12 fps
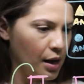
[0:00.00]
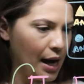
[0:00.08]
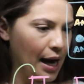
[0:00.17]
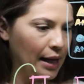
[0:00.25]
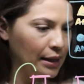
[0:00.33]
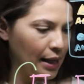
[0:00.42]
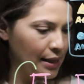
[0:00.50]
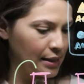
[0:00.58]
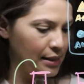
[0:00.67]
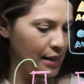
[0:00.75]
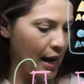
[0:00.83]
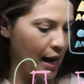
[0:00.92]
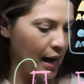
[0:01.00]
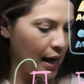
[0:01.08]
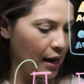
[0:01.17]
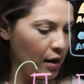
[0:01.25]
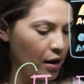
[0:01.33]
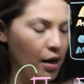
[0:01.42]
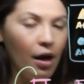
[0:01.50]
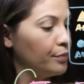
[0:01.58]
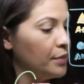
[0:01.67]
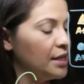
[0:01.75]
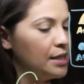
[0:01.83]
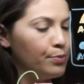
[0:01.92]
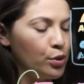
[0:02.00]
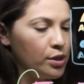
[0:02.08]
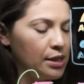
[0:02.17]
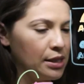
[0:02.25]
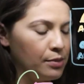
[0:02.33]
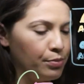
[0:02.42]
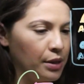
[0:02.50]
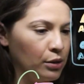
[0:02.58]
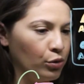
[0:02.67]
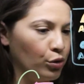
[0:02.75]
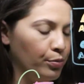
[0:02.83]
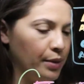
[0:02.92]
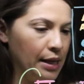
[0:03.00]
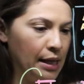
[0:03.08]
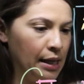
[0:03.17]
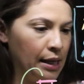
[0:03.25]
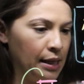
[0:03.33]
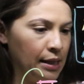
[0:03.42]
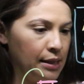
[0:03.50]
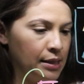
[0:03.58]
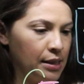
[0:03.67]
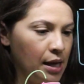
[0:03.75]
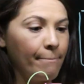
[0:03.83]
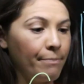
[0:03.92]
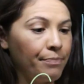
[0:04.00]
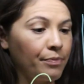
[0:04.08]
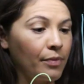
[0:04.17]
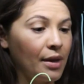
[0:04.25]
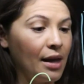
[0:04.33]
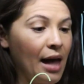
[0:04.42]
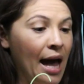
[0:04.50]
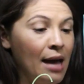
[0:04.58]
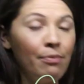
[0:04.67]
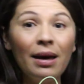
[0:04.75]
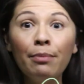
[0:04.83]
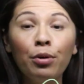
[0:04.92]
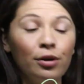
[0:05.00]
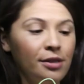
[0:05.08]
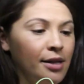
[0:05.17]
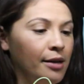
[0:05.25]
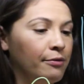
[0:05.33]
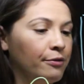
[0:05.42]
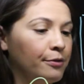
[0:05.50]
And let's say this person's blood group is AB positive.